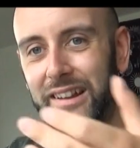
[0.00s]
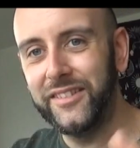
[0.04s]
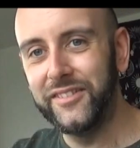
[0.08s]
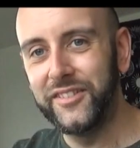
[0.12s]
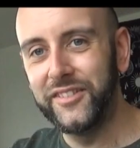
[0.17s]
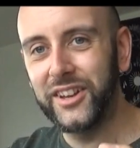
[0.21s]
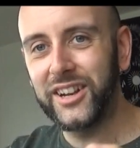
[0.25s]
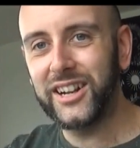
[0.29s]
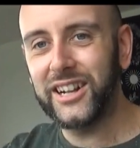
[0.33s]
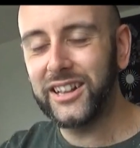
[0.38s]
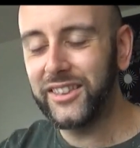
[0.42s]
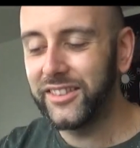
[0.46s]

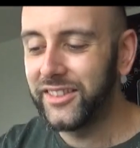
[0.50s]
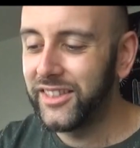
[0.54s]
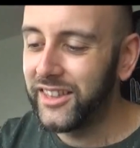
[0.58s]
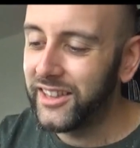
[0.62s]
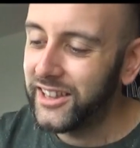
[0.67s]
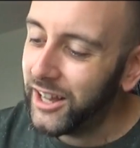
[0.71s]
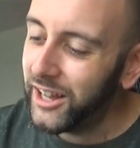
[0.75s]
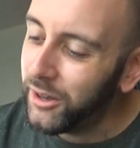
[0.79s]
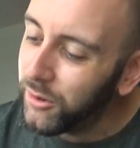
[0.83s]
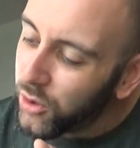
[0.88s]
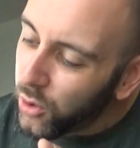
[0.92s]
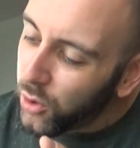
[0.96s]
the the
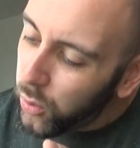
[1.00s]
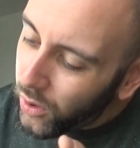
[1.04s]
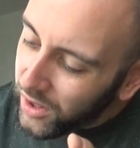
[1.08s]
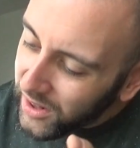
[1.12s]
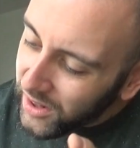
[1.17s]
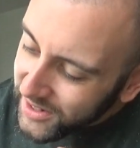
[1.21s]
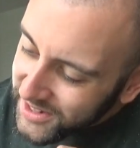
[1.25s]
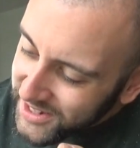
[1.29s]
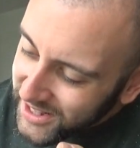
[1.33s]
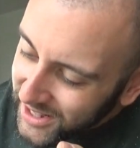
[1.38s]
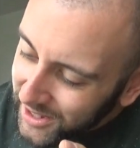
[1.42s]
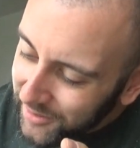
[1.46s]
low
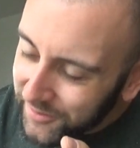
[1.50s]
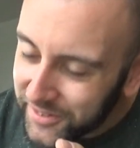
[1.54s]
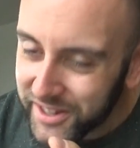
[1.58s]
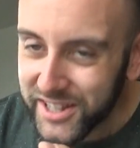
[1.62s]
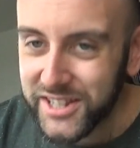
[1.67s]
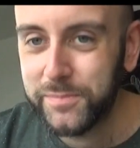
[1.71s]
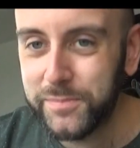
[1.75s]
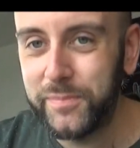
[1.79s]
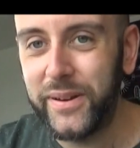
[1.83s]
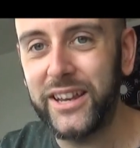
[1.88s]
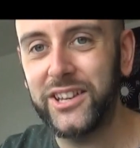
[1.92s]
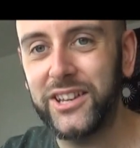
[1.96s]
quality of
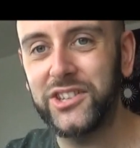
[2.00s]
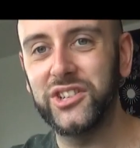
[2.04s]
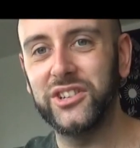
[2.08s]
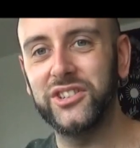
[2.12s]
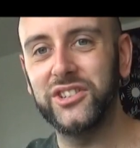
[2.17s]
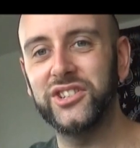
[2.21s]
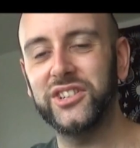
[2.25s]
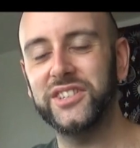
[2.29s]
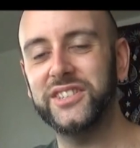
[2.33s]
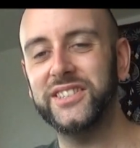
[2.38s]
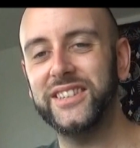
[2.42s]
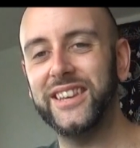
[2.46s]
this
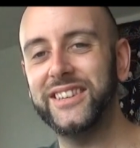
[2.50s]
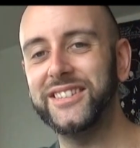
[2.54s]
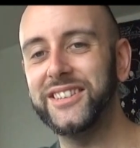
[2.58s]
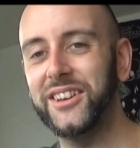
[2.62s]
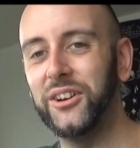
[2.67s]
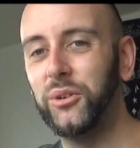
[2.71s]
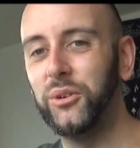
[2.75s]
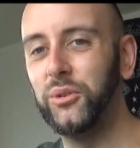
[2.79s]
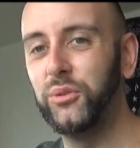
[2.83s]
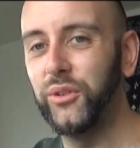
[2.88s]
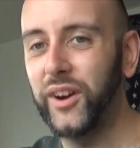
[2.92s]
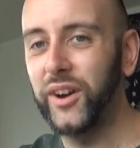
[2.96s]
picture just says
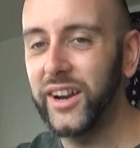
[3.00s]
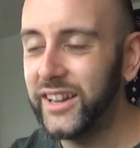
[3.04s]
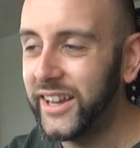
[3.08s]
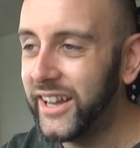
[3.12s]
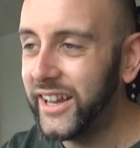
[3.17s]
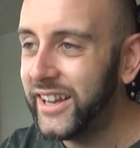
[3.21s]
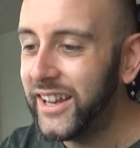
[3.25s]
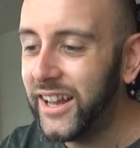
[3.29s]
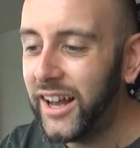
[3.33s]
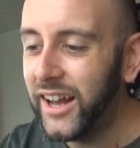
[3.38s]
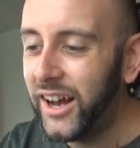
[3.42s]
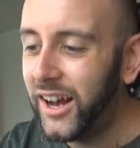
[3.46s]
it all,
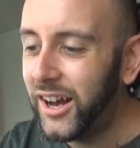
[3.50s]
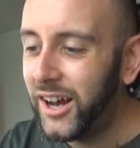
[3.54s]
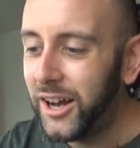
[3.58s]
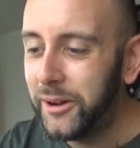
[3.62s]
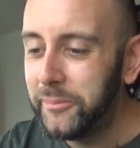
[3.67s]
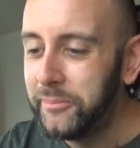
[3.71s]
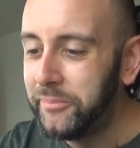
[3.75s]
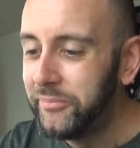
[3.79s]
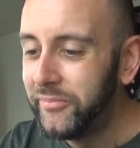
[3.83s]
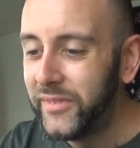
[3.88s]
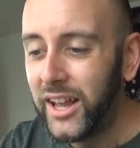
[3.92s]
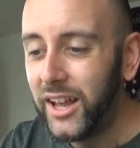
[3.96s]
really.
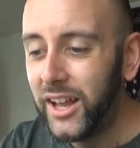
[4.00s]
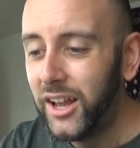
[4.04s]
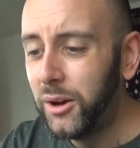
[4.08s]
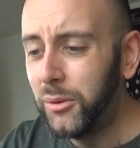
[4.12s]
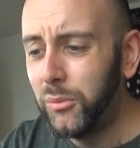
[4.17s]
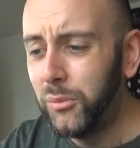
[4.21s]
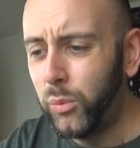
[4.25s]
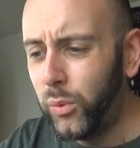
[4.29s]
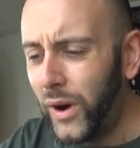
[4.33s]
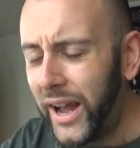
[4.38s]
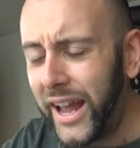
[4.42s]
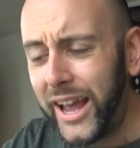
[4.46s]
Um,
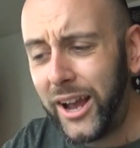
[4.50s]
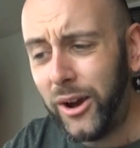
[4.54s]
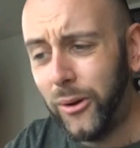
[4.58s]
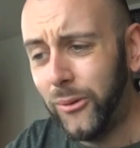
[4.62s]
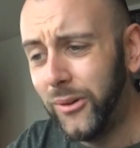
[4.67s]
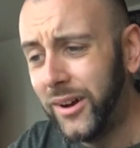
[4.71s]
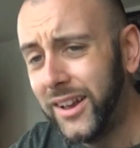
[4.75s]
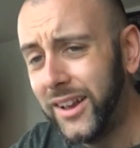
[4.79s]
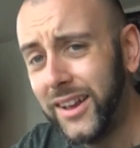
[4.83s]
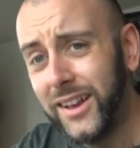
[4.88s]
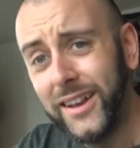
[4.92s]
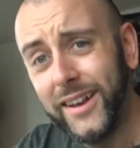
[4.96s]

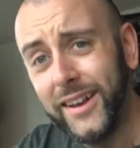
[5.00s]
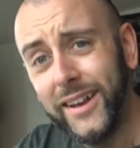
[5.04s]
wow.